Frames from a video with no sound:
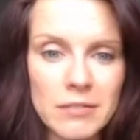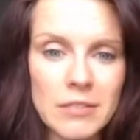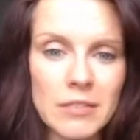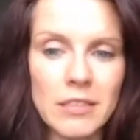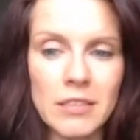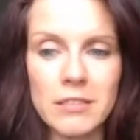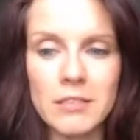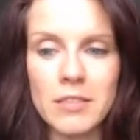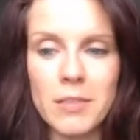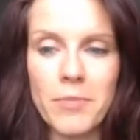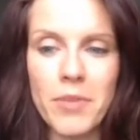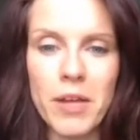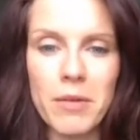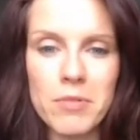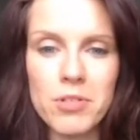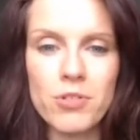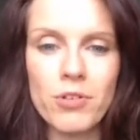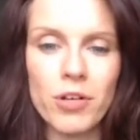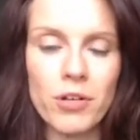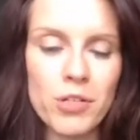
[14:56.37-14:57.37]
That
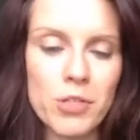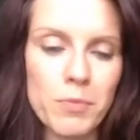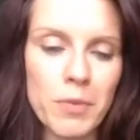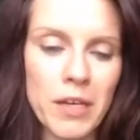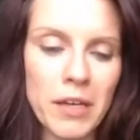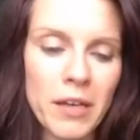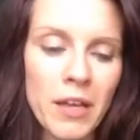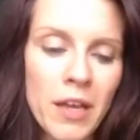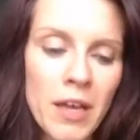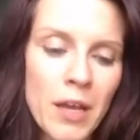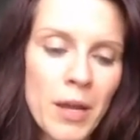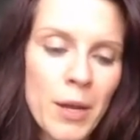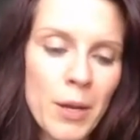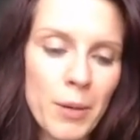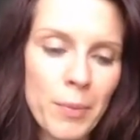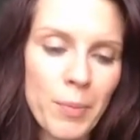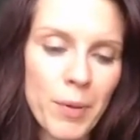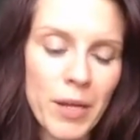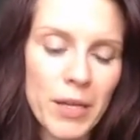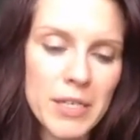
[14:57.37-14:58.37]
sometimes triggers me.
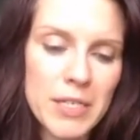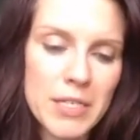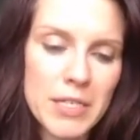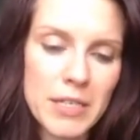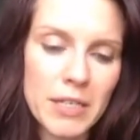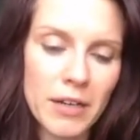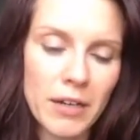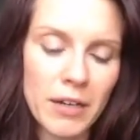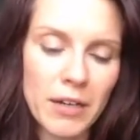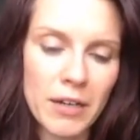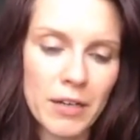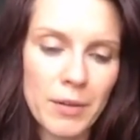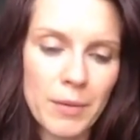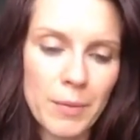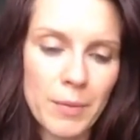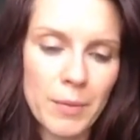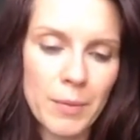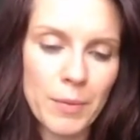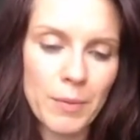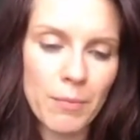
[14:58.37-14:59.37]
But
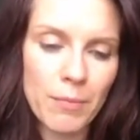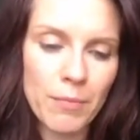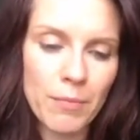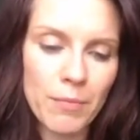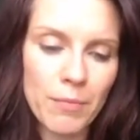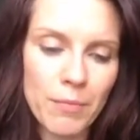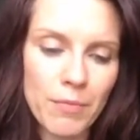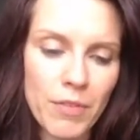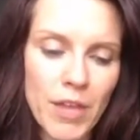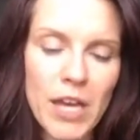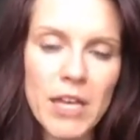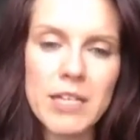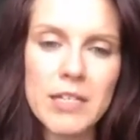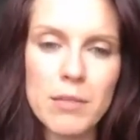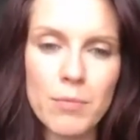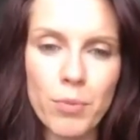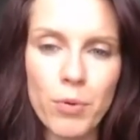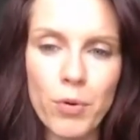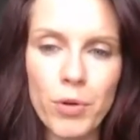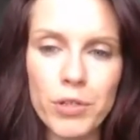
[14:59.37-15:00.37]
uh, that is
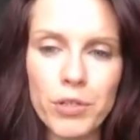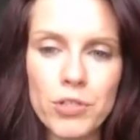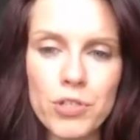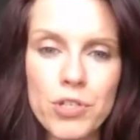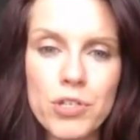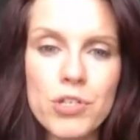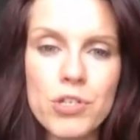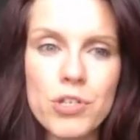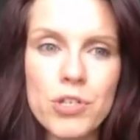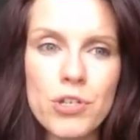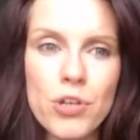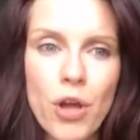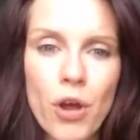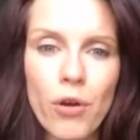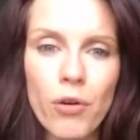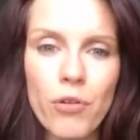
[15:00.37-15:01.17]
important just to know